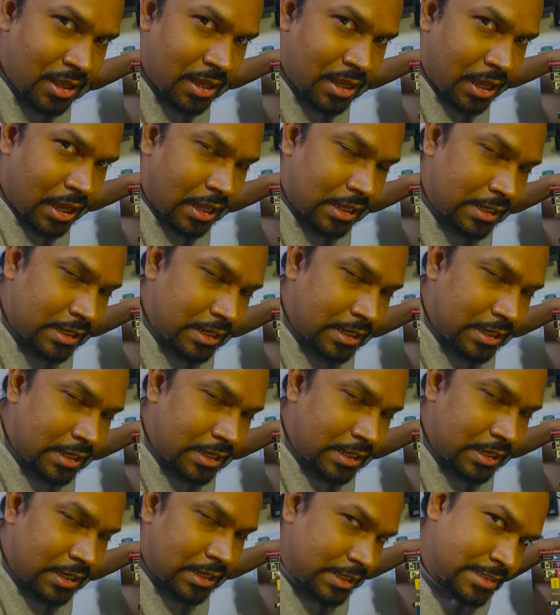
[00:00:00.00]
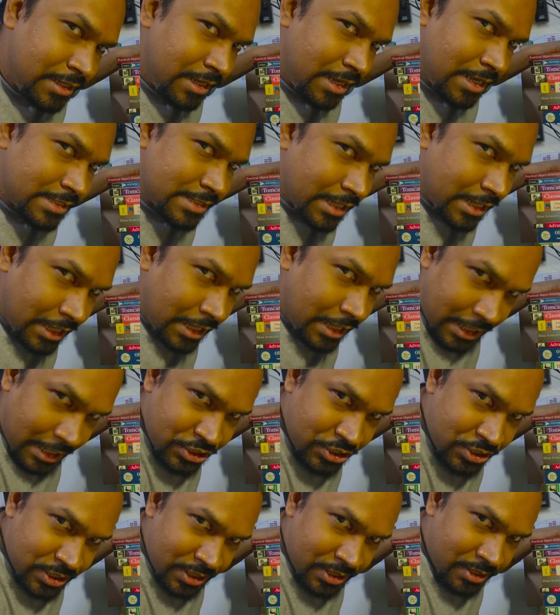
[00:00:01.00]
A list is a
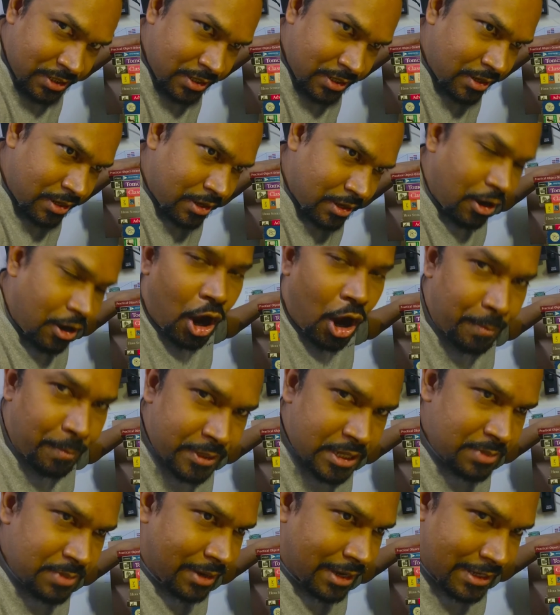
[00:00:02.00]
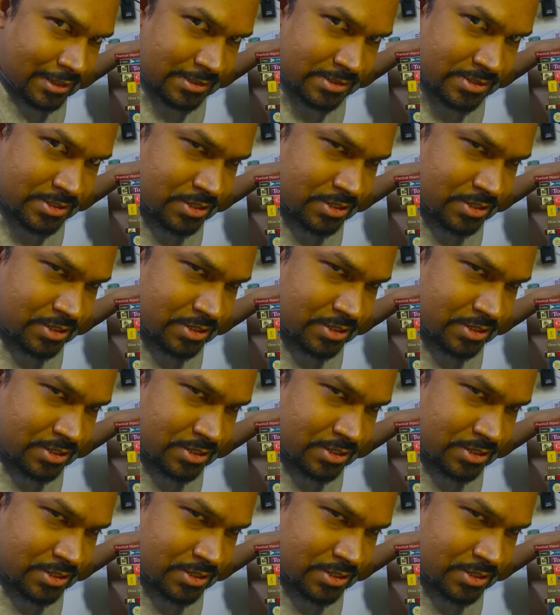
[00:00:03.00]
collection optimized